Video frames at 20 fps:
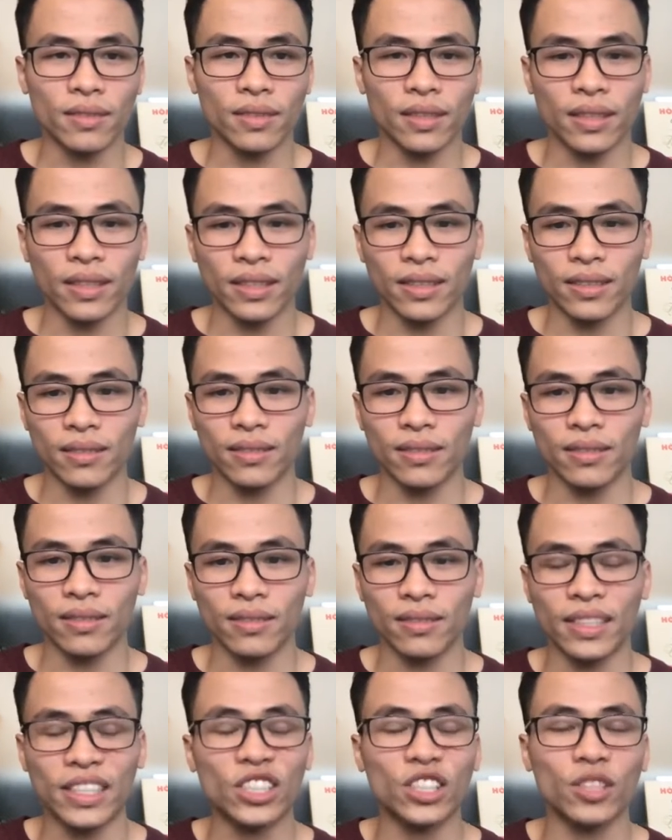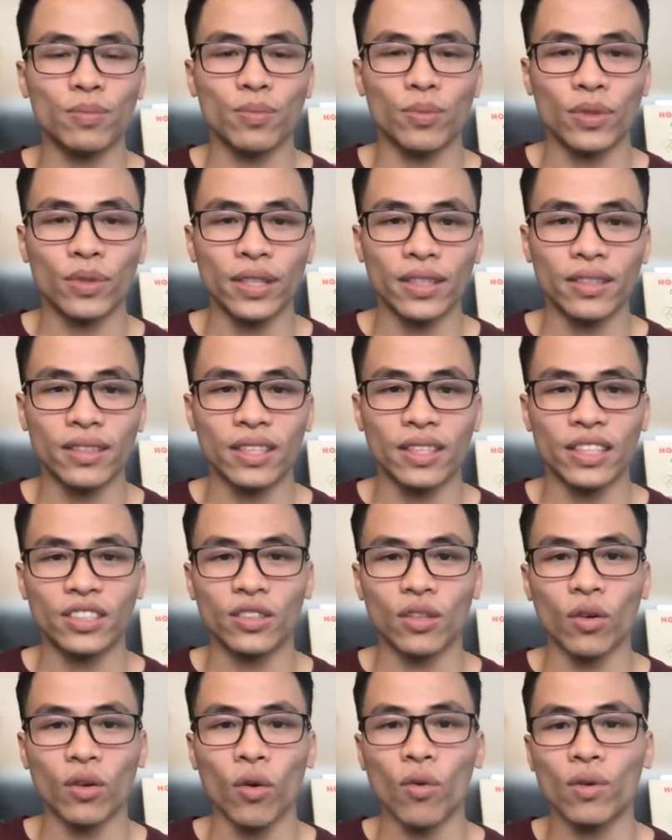in this sprint
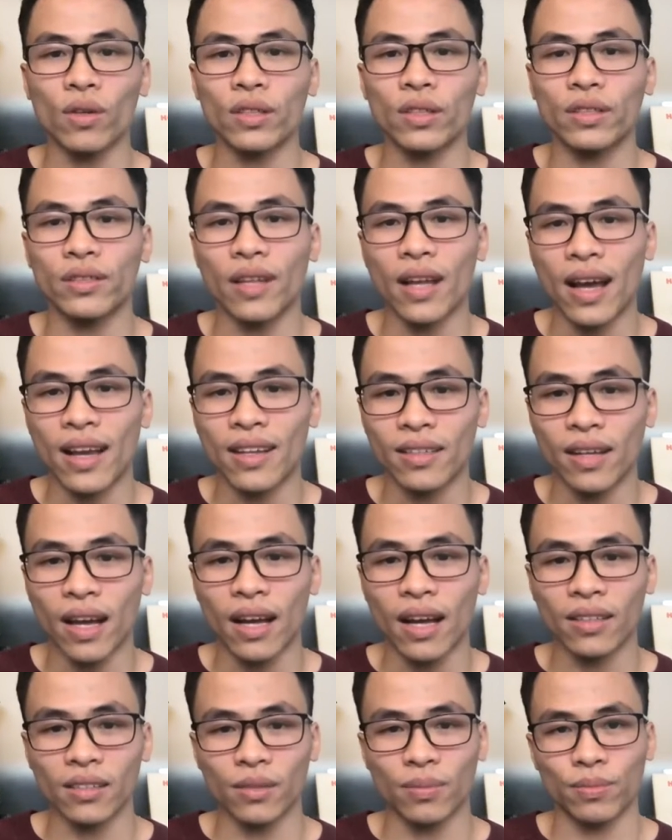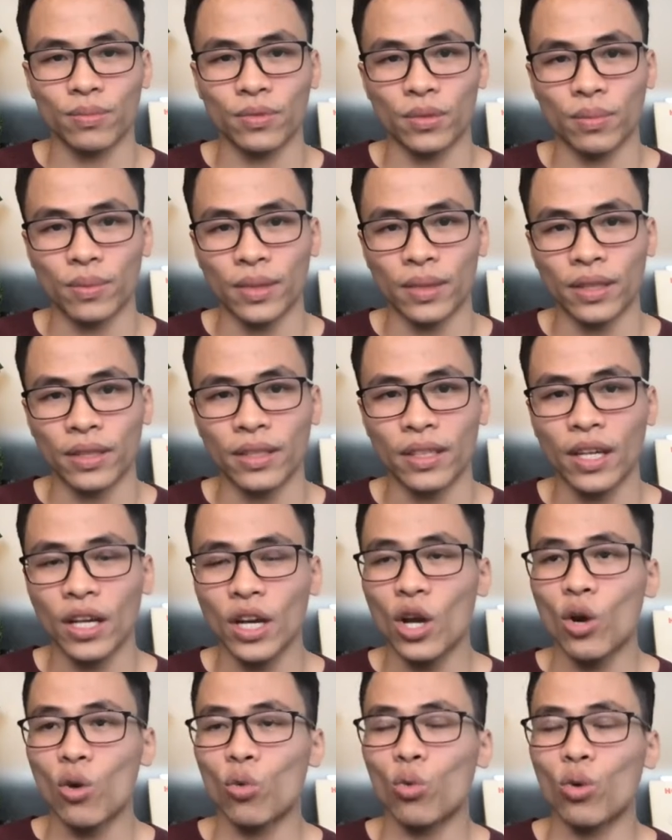is longer than other sprint.
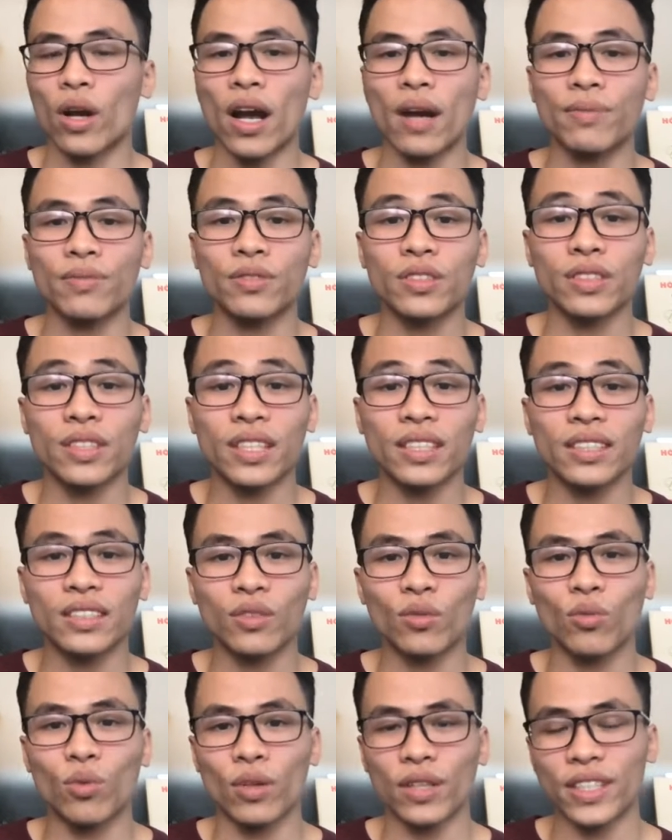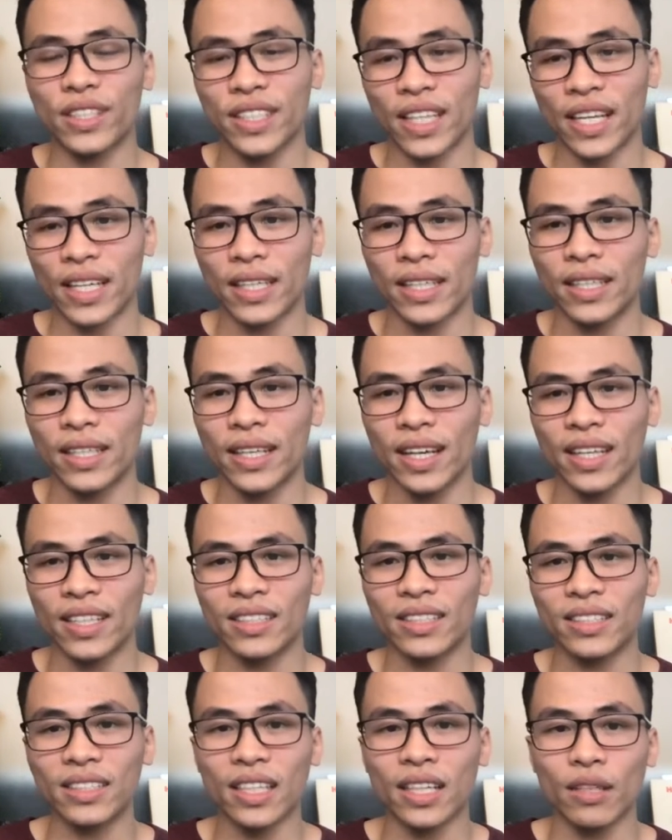We have 6 working day
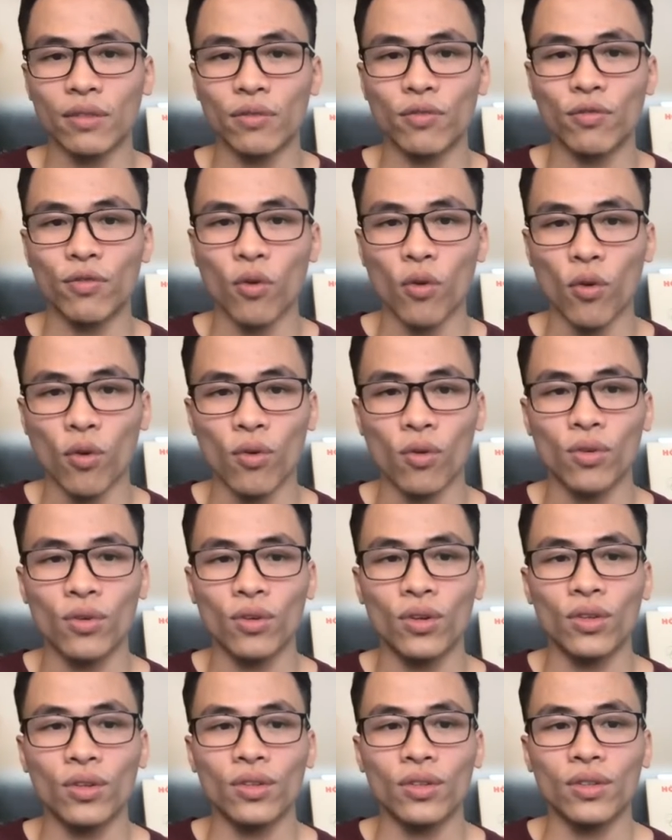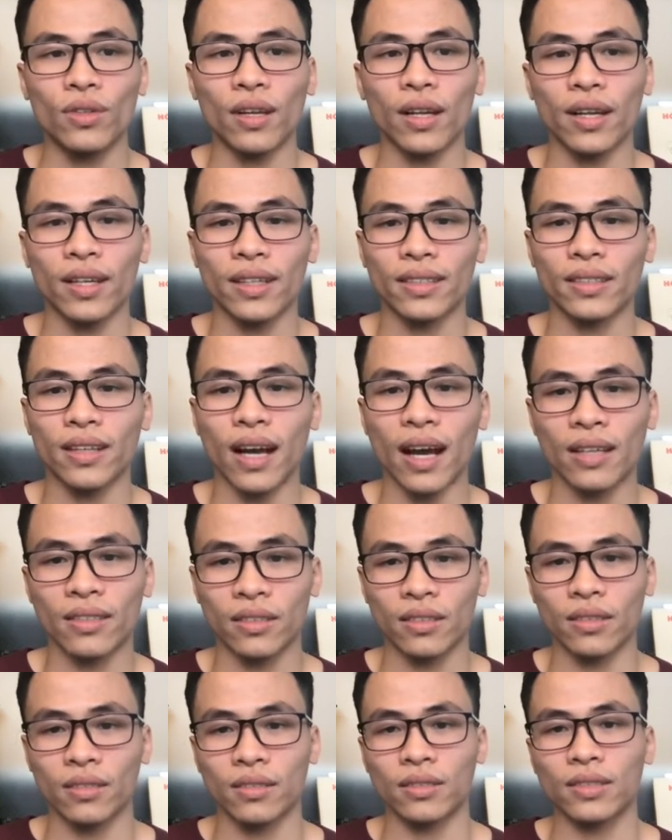instead of 4 like
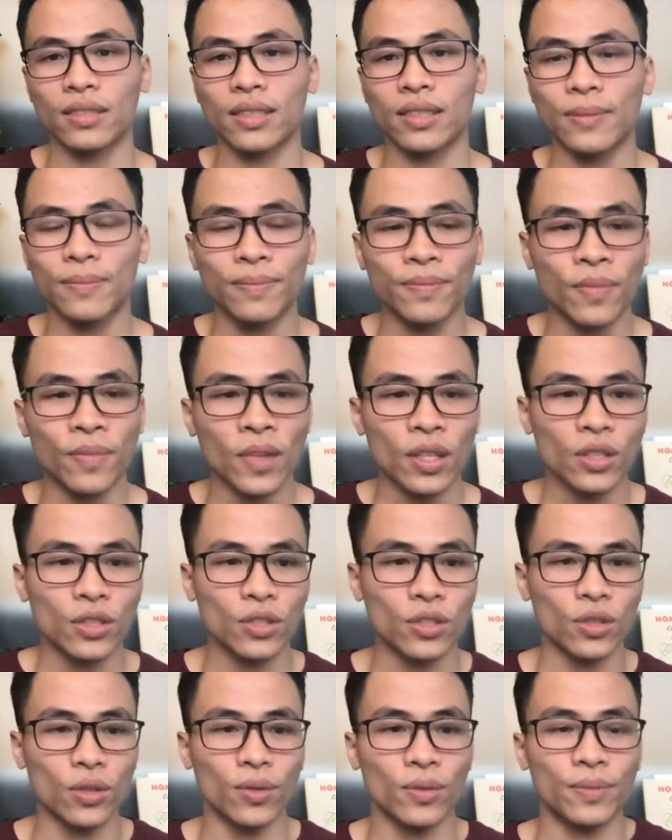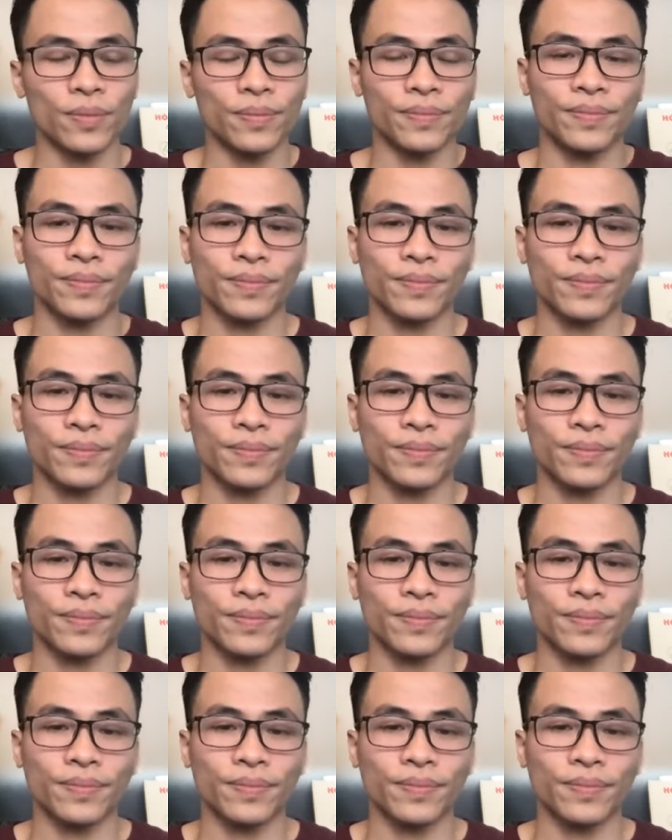others. So